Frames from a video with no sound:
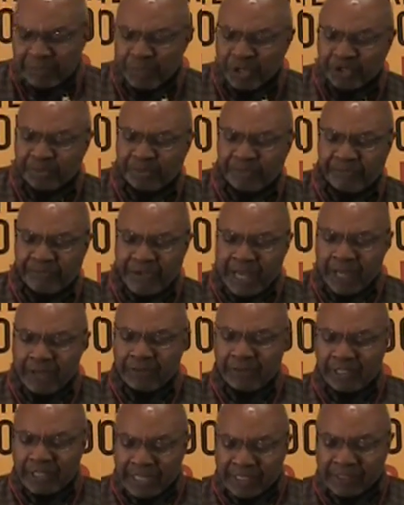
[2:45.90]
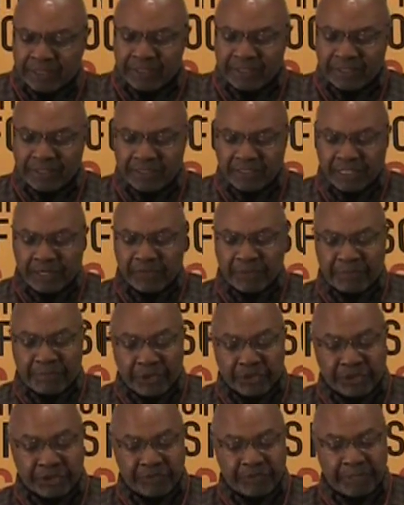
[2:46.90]
most profound lessons of the
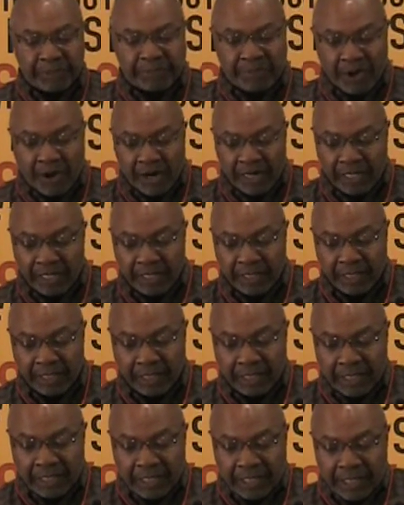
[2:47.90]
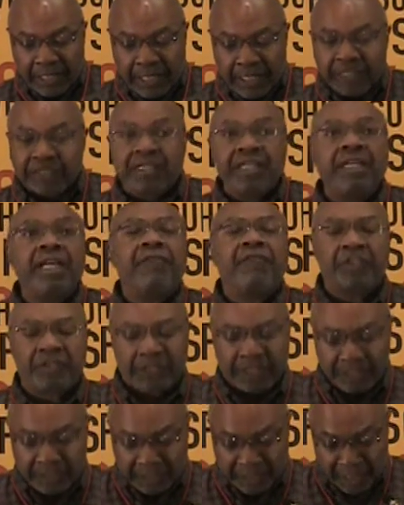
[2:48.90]
Bolshevik Party is the
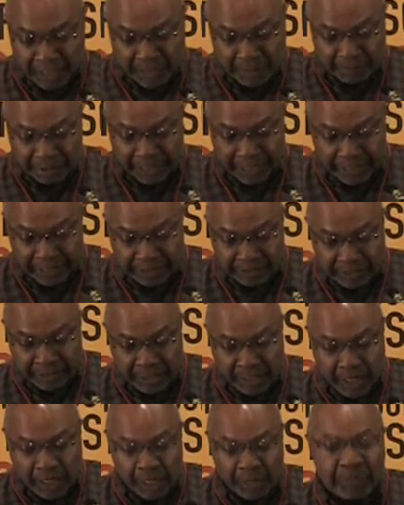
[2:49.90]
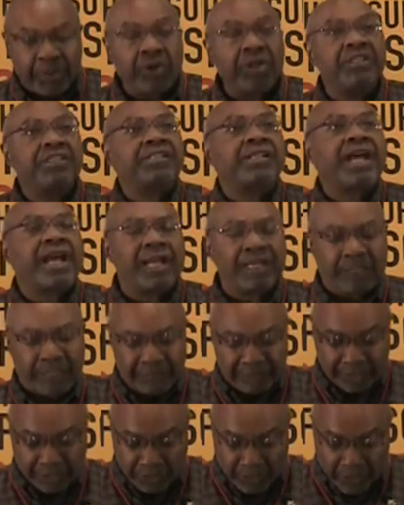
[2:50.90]
emphasis placed upon scientific